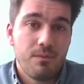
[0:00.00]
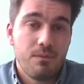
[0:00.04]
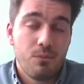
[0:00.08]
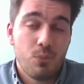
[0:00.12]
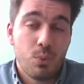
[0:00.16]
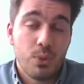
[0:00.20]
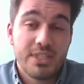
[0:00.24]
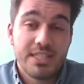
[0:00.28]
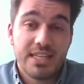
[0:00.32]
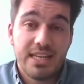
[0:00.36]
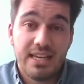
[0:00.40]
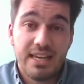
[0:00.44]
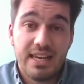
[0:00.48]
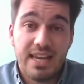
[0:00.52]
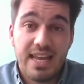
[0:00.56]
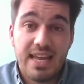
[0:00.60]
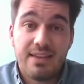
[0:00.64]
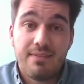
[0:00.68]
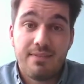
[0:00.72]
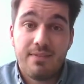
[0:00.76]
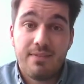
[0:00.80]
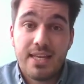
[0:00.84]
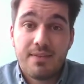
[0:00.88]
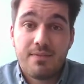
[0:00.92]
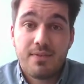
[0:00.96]

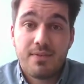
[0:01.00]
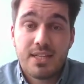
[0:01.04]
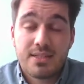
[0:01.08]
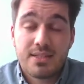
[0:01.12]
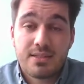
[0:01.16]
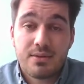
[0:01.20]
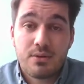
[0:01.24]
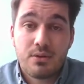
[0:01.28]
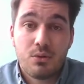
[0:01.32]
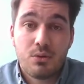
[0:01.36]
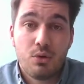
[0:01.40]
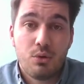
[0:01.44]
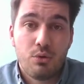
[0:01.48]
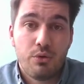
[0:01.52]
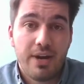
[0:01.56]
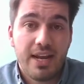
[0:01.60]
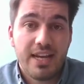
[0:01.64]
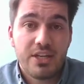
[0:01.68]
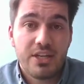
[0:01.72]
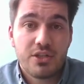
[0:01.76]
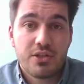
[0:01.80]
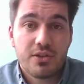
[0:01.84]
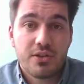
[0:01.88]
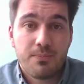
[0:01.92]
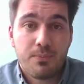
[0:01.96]
that this
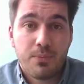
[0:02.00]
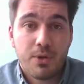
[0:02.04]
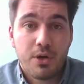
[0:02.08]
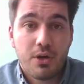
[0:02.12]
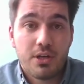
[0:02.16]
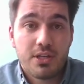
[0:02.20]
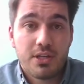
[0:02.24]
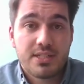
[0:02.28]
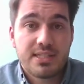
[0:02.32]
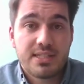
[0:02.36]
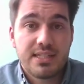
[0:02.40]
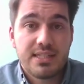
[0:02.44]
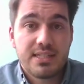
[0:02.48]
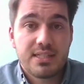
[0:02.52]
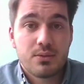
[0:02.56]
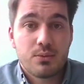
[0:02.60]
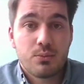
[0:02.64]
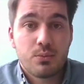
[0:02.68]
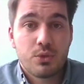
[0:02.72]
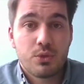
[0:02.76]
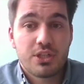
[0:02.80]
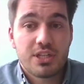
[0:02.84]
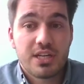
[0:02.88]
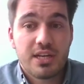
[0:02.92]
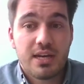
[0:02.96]
range of policies
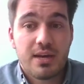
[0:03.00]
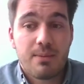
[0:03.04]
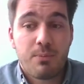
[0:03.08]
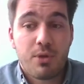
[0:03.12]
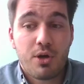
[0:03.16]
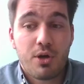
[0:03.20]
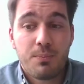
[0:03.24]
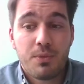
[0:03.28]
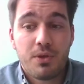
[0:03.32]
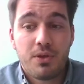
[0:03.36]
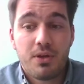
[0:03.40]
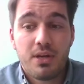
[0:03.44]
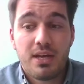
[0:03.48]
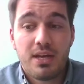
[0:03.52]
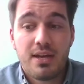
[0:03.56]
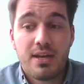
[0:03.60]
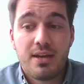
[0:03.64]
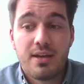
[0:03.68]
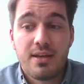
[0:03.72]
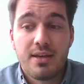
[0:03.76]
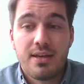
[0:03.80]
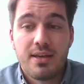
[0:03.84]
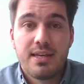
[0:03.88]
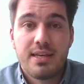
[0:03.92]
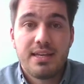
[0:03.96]
which are popular
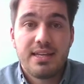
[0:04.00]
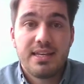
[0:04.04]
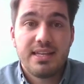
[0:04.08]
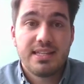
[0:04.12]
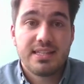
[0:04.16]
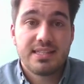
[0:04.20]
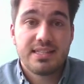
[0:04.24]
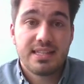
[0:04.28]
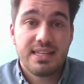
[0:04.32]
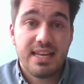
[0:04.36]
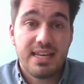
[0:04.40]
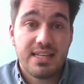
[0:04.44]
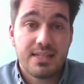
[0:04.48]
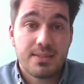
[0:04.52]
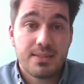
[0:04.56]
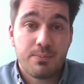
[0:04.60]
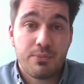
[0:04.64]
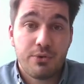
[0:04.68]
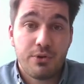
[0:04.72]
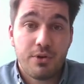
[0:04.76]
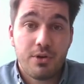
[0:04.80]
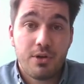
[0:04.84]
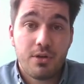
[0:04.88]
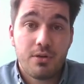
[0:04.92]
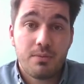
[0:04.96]
is less
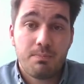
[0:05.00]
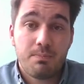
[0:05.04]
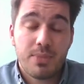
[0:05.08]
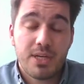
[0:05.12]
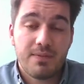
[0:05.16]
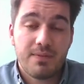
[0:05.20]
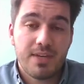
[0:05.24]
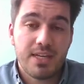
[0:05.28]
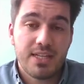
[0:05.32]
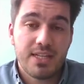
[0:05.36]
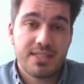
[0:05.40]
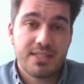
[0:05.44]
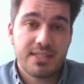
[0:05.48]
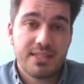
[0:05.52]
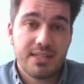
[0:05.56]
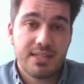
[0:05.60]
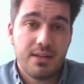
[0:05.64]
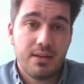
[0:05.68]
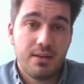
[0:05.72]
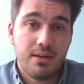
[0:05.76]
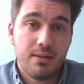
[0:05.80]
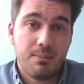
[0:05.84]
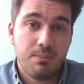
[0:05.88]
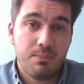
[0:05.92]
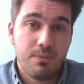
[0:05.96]
broad, but there's
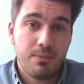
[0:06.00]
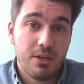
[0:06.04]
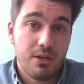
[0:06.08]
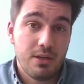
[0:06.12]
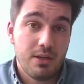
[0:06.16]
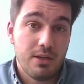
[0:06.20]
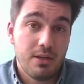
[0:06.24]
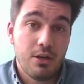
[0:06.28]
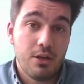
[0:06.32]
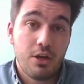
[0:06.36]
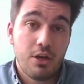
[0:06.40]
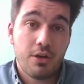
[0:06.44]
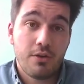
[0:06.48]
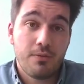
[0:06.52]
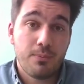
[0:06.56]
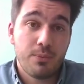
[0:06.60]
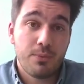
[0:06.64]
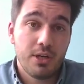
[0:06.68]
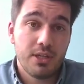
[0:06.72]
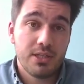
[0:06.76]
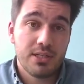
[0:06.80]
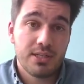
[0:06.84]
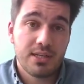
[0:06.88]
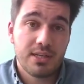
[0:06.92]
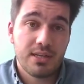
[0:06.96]
still a lot of
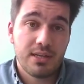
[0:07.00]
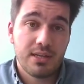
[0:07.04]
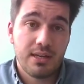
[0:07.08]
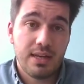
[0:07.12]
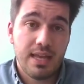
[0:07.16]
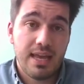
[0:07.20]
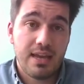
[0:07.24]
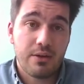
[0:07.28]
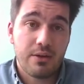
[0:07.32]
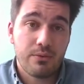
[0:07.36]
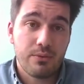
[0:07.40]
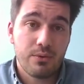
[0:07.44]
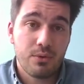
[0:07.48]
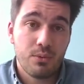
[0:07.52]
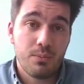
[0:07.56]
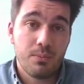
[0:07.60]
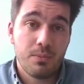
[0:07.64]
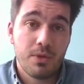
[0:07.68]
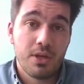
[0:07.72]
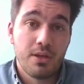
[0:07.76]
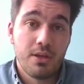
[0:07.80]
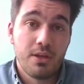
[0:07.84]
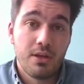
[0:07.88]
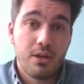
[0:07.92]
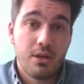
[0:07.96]
political
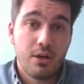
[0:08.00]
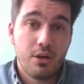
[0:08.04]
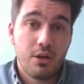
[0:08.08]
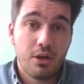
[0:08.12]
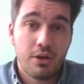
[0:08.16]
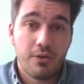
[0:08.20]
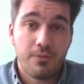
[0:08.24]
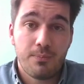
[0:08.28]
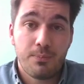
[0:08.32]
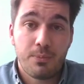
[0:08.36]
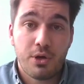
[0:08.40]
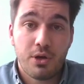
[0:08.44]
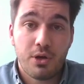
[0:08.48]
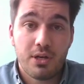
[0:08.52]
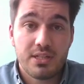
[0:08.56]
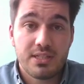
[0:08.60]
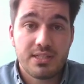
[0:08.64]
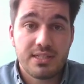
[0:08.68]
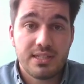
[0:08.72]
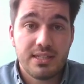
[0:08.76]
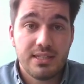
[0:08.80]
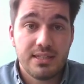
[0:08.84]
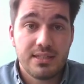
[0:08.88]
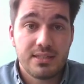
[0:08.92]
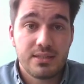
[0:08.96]
legroom, a lot of
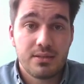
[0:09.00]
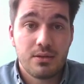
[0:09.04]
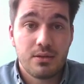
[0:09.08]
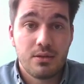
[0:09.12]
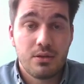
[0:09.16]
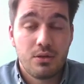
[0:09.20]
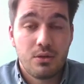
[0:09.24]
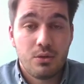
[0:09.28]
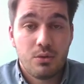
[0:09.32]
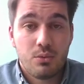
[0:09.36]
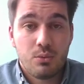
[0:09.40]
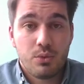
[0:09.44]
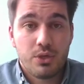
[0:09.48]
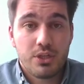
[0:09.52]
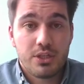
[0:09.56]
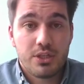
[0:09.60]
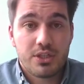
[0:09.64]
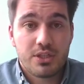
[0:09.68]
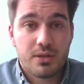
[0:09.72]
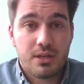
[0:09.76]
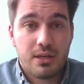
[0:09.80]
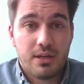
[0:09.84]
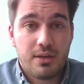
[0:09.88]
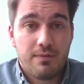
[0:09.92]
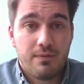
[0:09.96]
policies
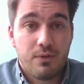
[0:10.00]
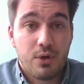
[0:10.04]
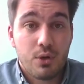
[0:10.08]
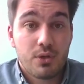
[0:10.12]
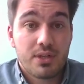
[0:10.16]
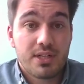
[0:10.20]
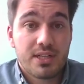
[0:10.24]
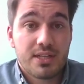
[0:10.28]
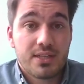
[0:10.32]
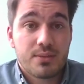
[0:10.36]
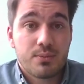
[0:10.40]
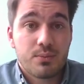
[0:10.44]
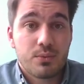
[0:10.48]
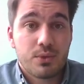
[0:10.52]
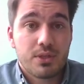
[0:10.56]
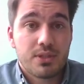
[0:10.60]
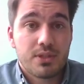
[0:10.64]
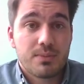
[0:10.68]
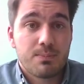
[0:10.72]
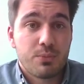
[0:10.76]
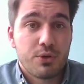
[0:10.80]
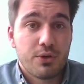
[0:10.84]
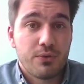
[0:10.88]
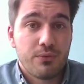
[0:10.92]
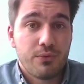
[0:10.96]
which voters
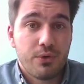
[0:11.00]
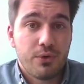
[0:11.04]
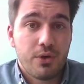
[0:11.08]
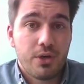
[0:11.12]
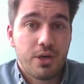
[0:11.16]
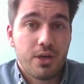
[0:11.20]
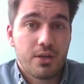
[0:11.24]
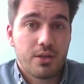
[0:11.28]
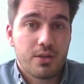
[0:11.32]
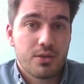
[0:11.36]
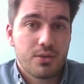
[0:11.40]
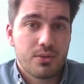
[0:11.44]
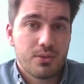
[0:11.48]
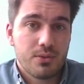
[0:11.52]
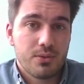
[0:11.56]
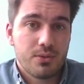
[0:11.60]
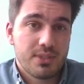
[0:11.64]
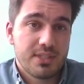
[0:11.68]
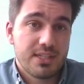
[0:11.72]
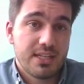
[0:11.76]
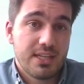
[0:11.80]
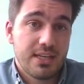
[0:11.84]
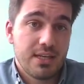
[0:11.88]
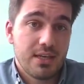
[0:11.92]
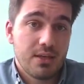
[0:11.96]
would prefer to
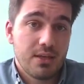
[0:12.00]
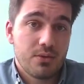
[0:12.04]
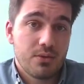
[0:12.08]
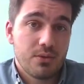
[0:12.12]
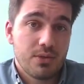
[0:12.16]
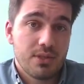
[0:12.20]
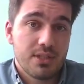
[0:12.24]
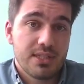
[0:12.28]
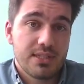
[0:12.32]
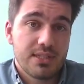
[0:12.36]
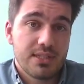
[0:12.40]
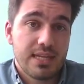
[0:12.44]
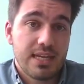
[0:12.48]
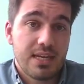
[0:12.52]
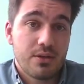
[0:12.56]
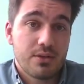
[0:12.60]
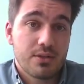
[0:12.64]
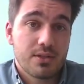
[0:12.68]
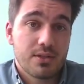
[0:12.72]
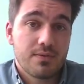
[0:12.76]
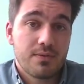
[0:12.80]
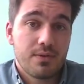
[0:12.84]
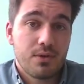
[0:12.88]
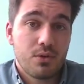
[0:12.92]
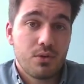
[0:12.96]
sticking to the
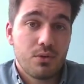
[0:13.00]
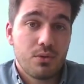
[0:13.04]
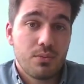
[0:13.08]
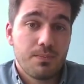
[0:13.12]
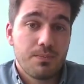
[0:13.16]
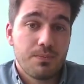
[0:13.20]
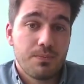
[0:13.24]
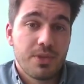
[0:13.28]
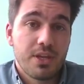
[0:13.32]
status quo.